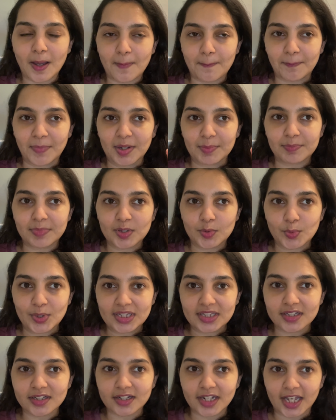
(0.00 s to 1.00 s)
But
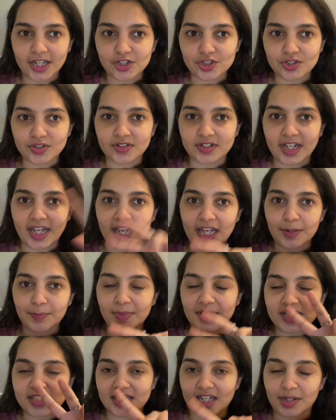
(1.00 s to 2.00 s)
between the lecture and
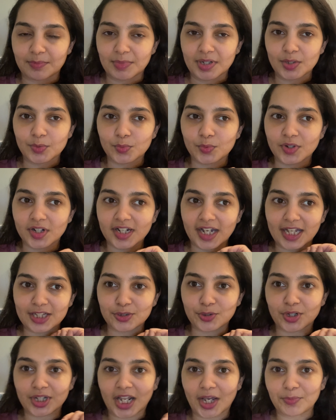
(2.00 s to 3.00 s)
my assignment work, I
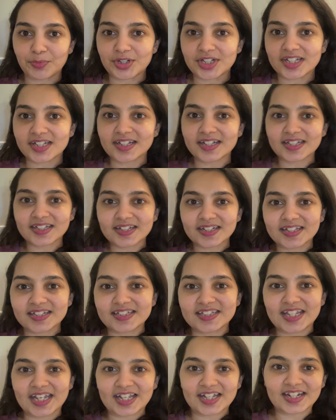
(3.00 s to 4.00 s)
thought I would
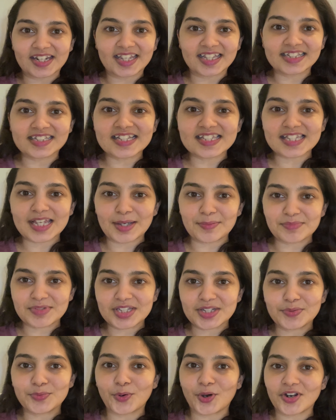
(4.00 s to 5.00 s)
decorate this
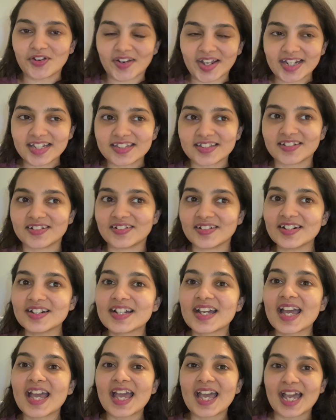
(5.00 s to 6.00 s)
empty wall right here
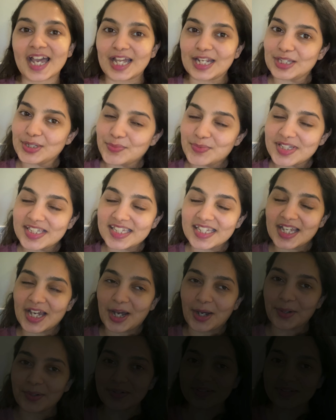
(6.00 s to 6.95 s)
and you will see how.